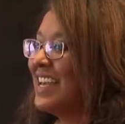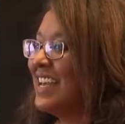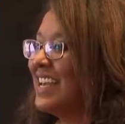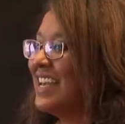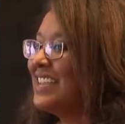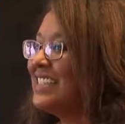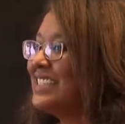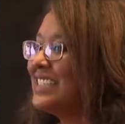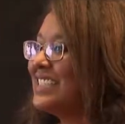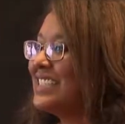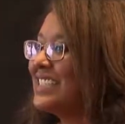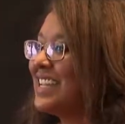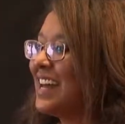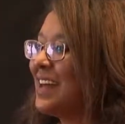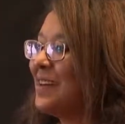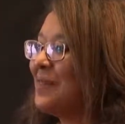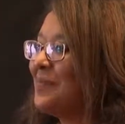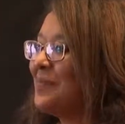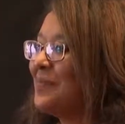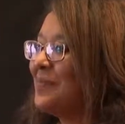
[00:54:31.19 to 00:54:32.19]
It's,
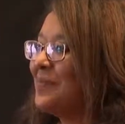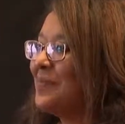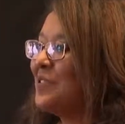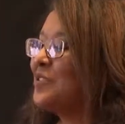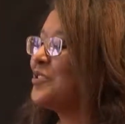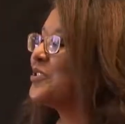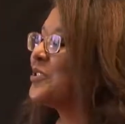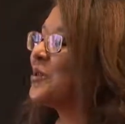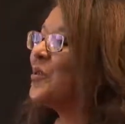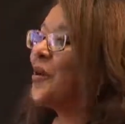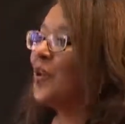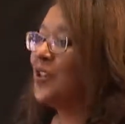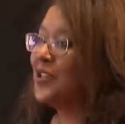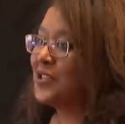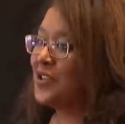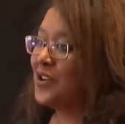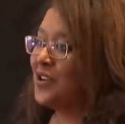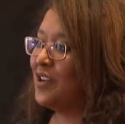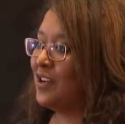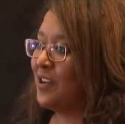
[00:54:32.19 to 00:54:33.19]
um, there's no
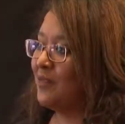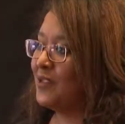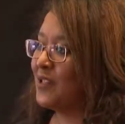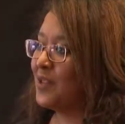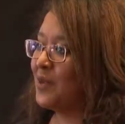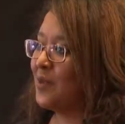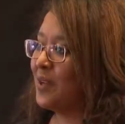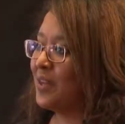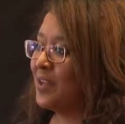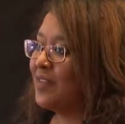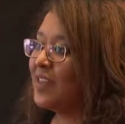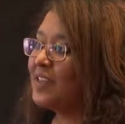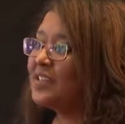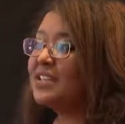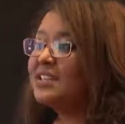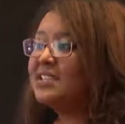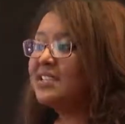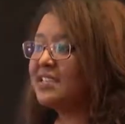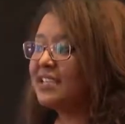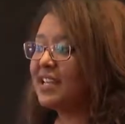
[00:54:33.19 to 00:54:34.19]
alternative to it. And that
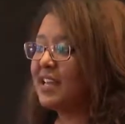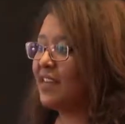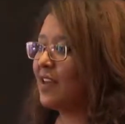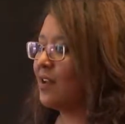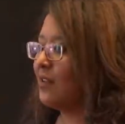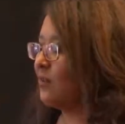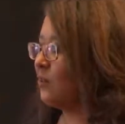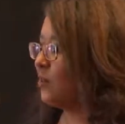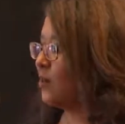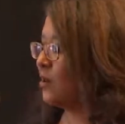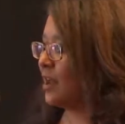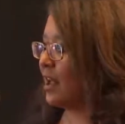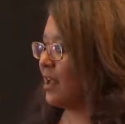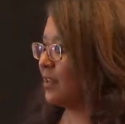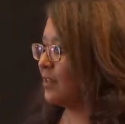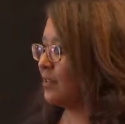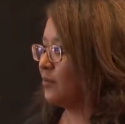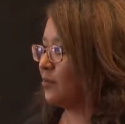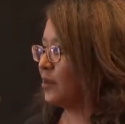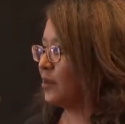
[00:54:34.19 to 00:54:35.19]
doesn't say that we're not, we